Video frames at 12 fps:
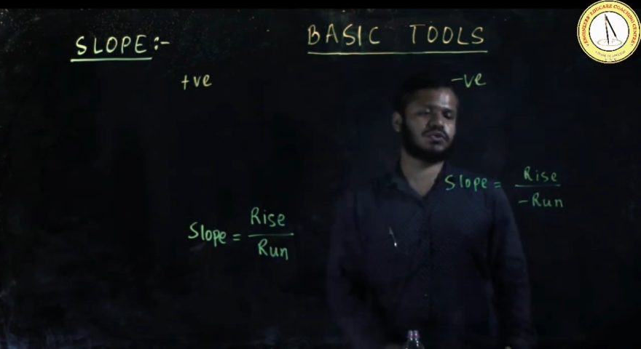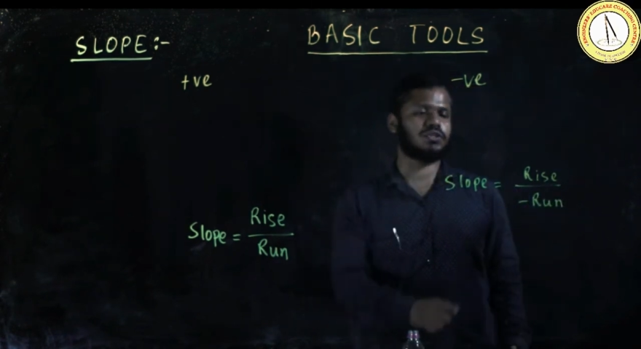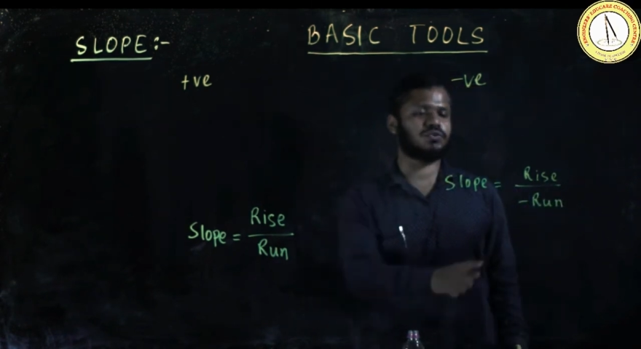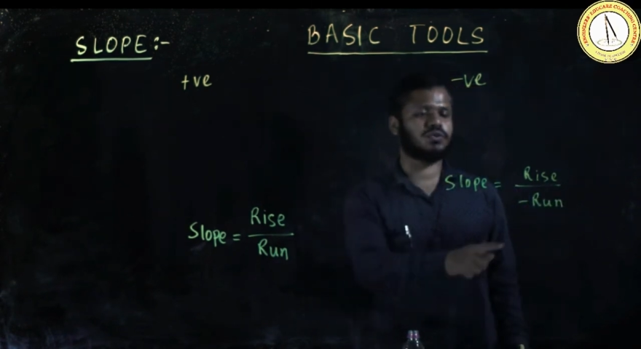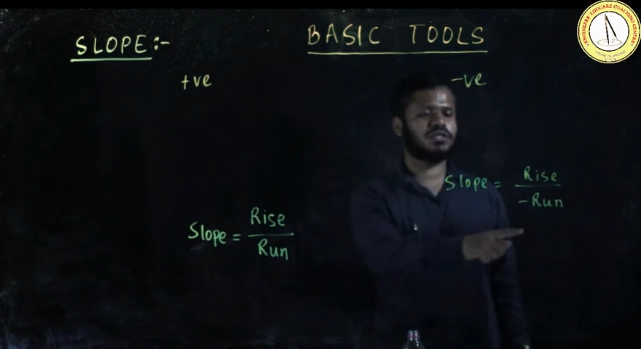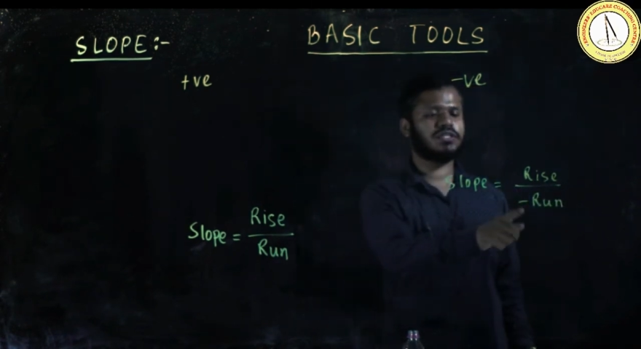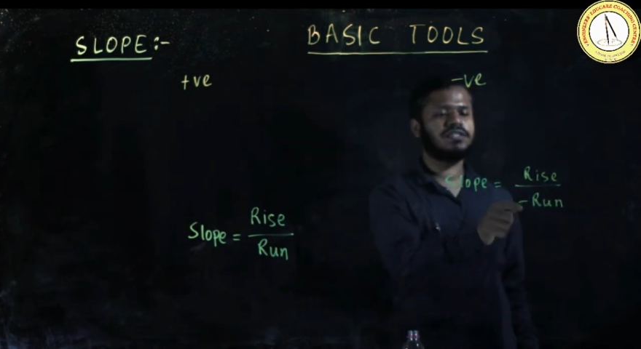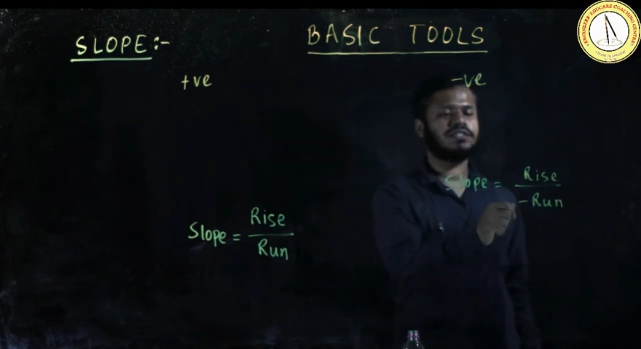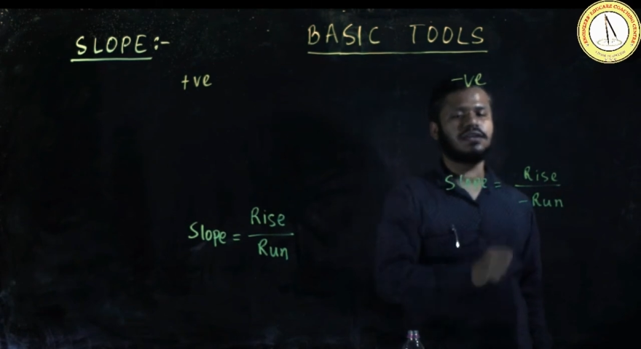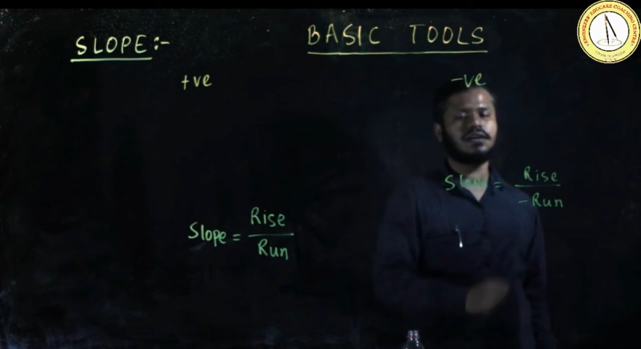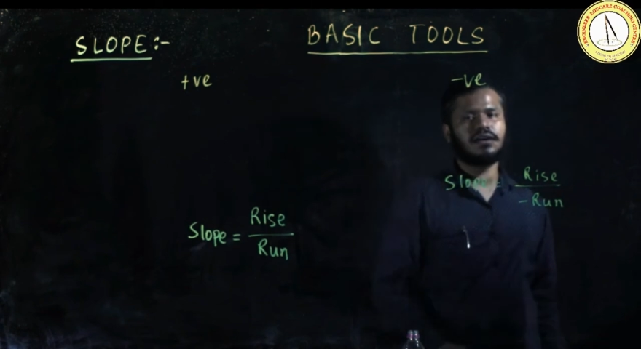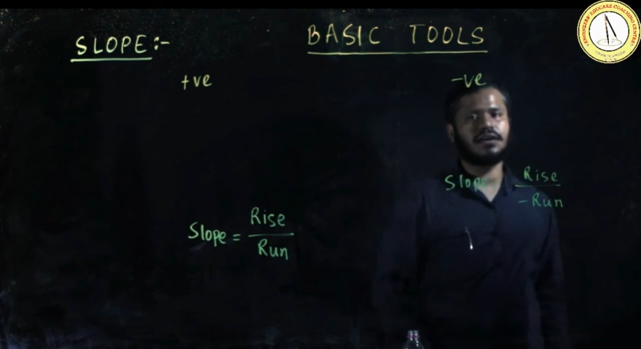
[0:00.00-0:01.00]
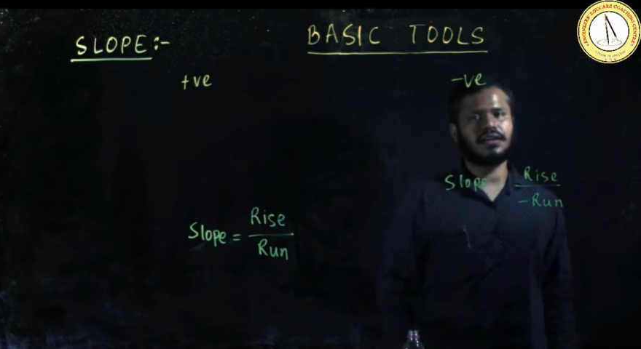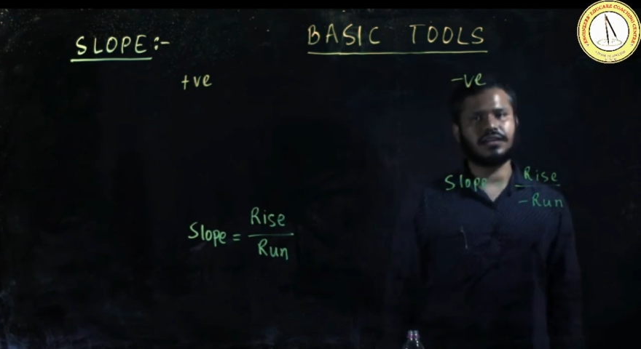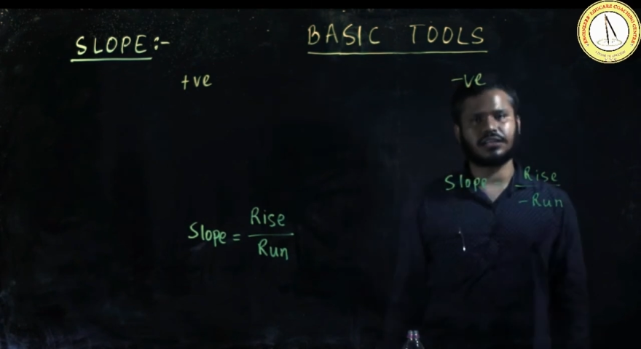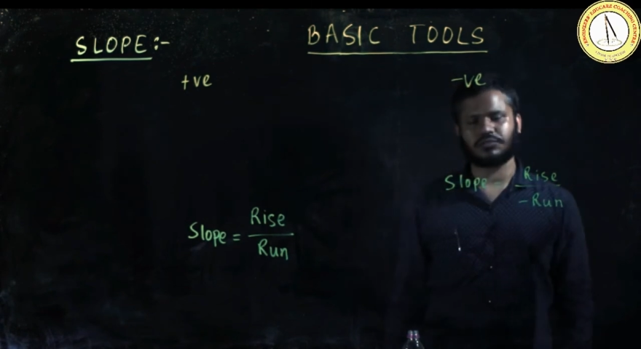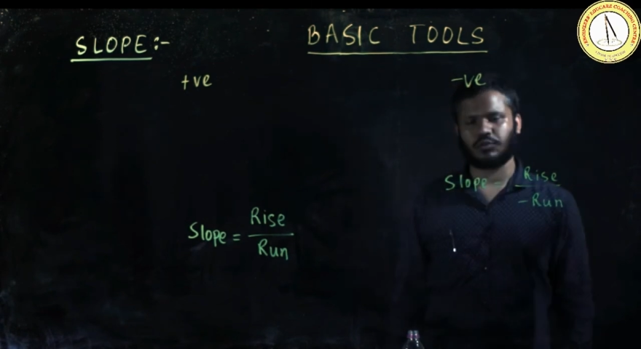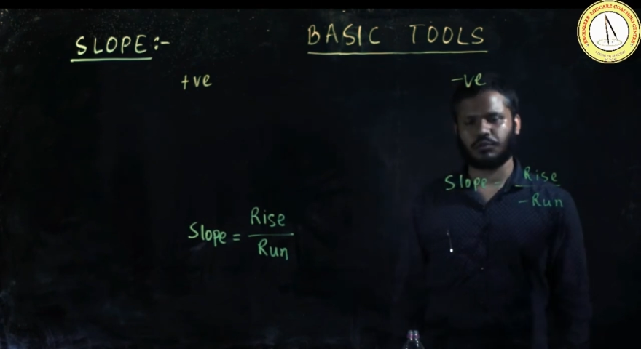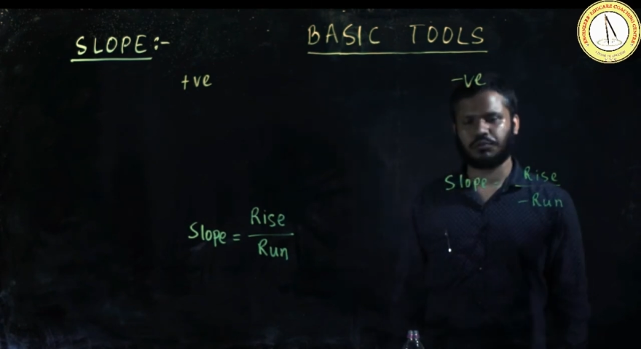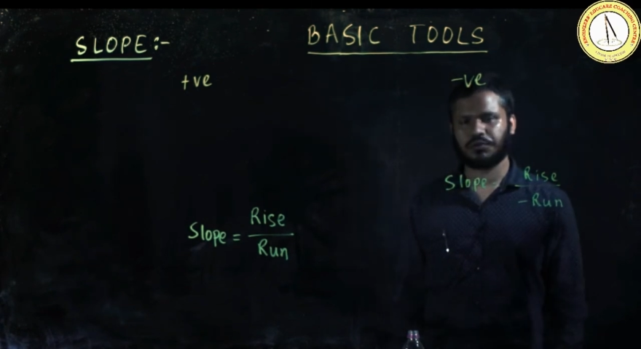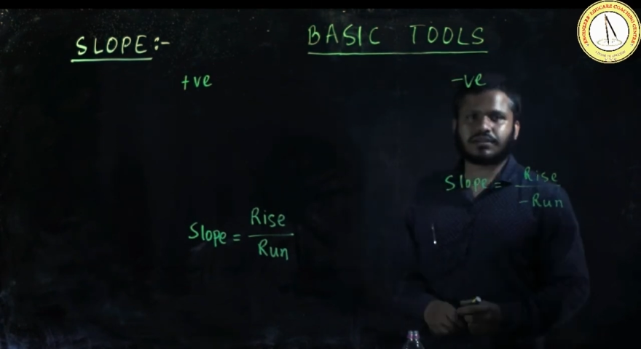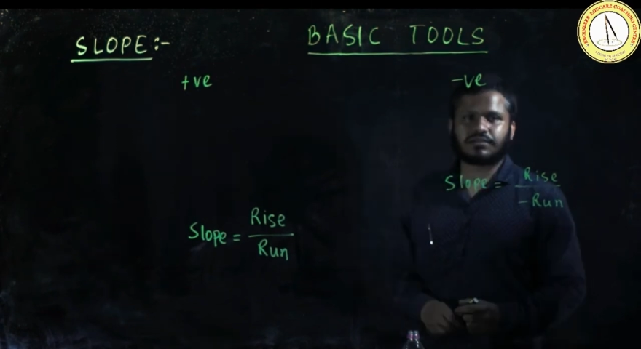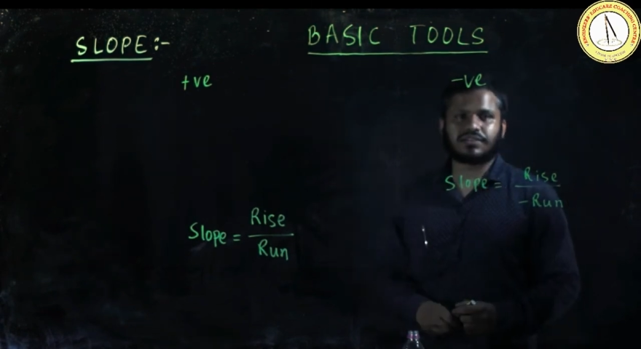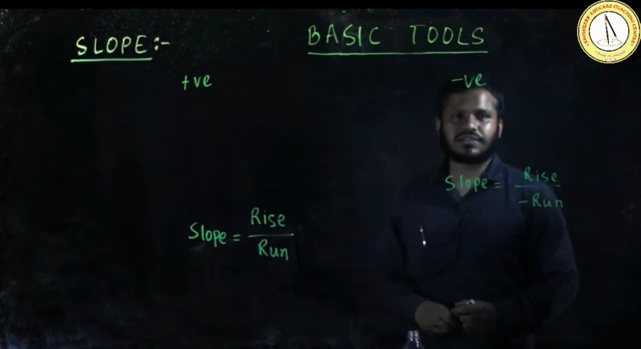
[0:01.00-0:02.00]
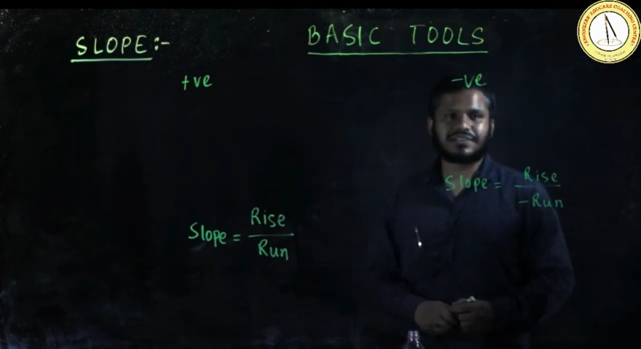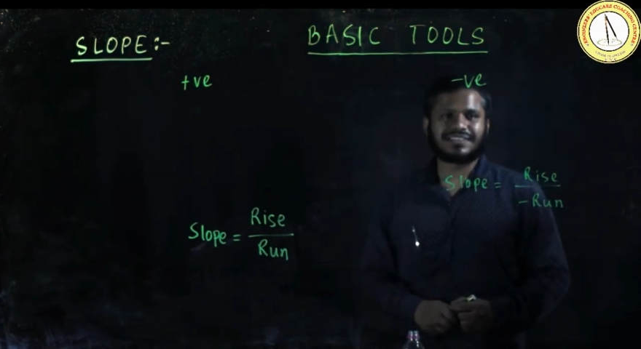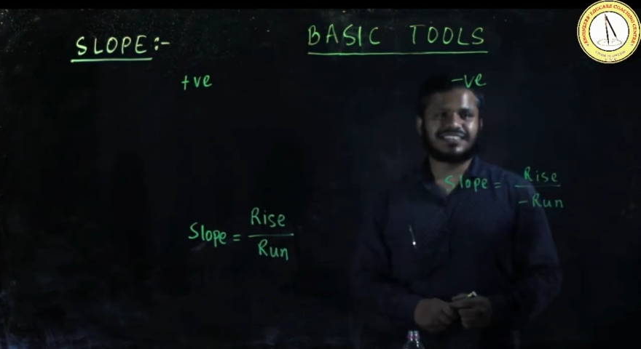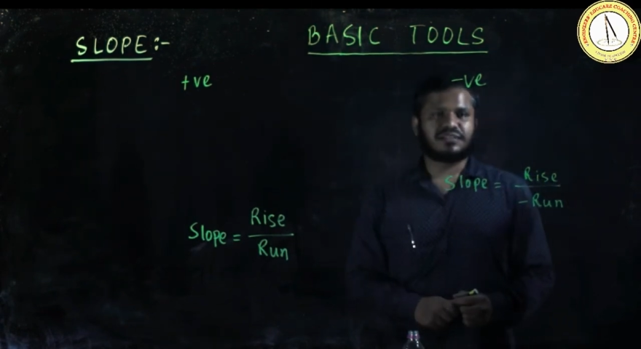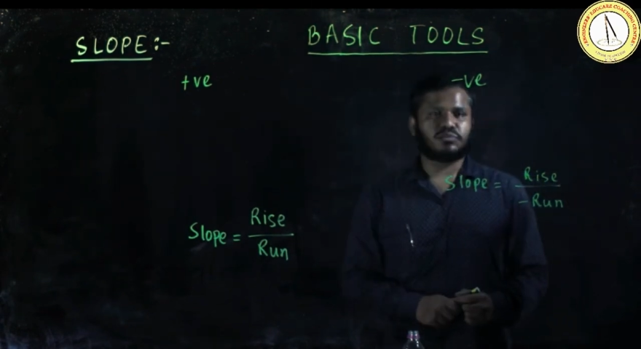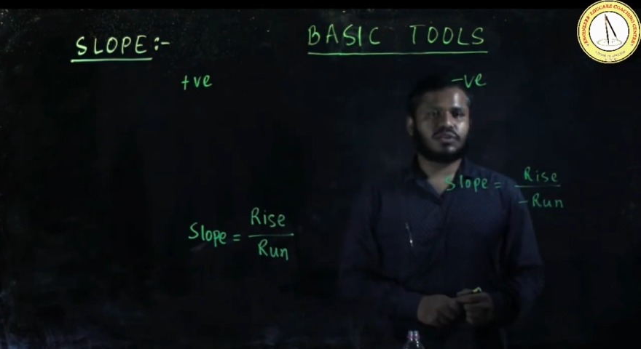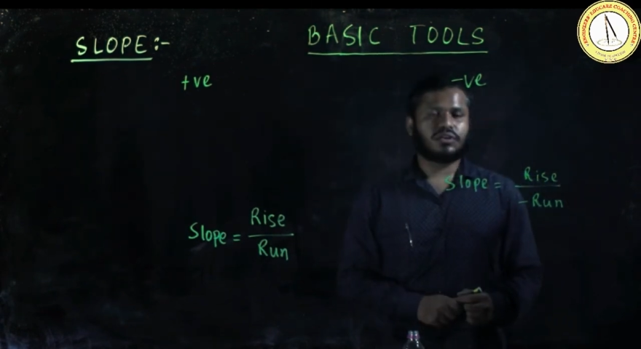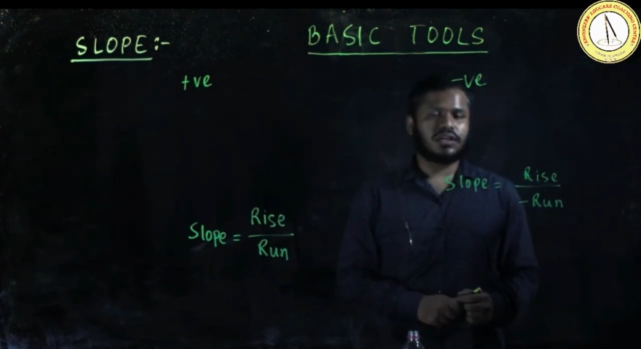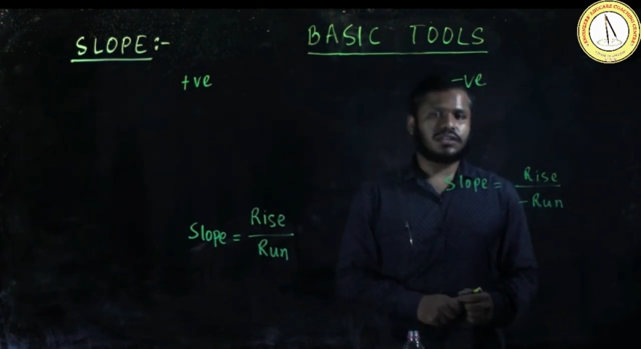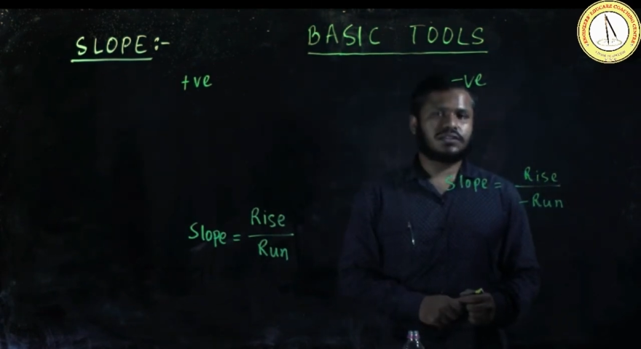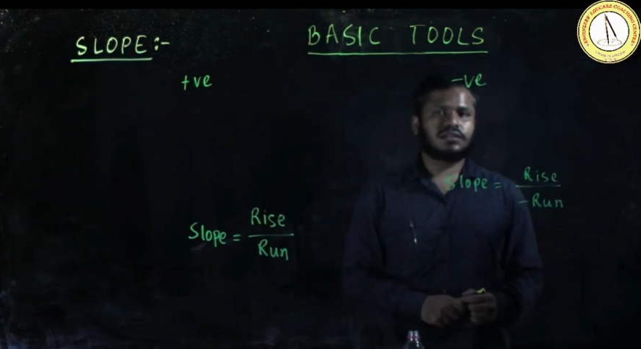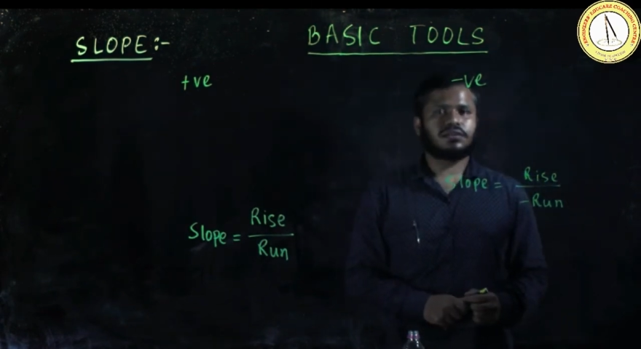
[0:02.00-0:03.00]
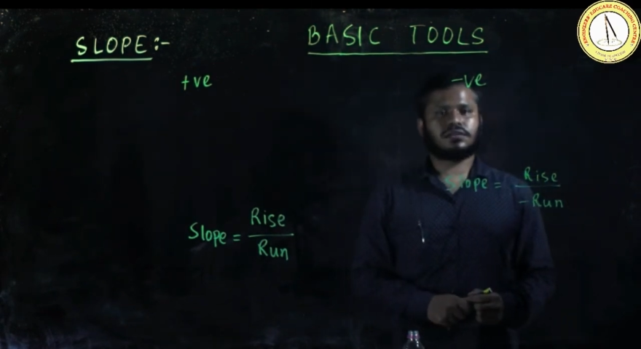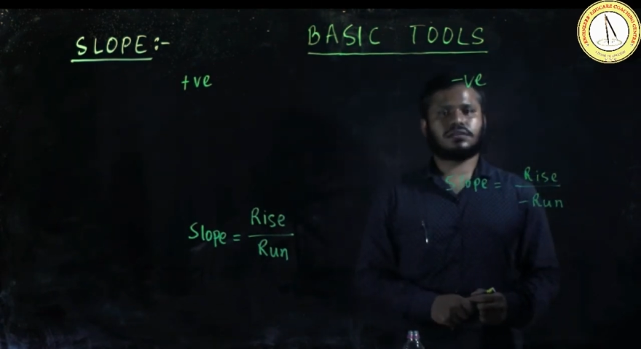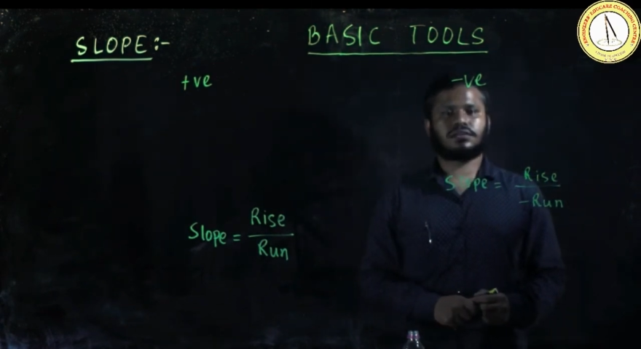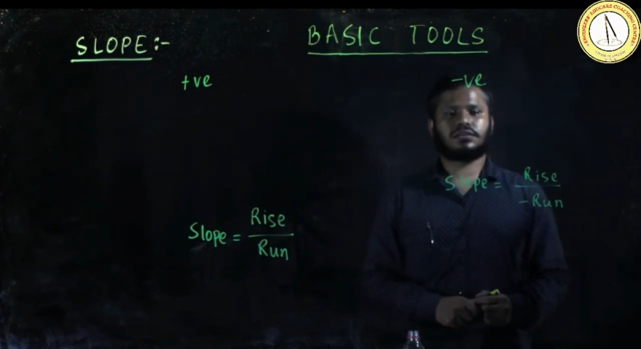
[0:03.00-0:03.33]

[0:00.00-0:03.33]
That's why it is negative slope. Yes, this is a demo class.